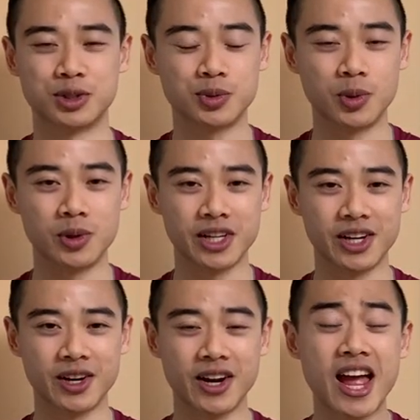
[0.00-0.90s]
Swole
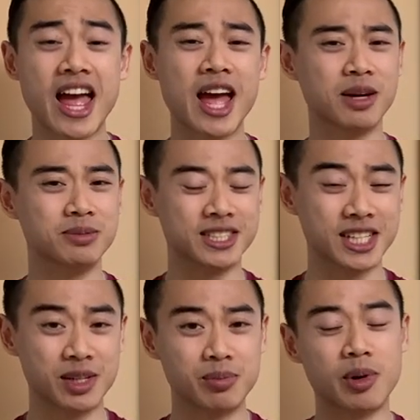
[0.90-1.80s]
here,
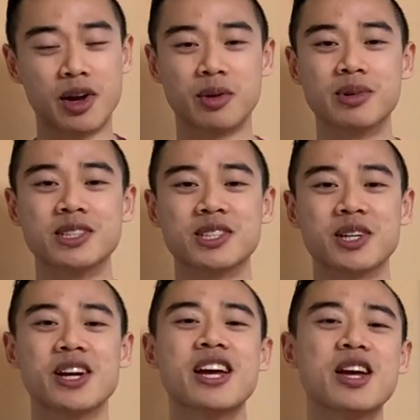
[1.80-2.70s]
MD
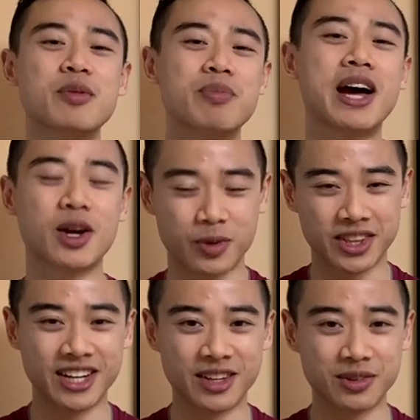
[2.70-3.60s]
bodybuilder, back with
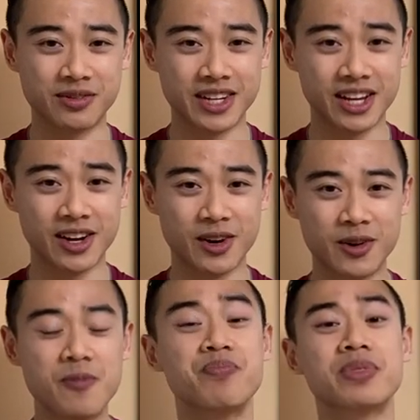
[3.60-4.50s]
another video.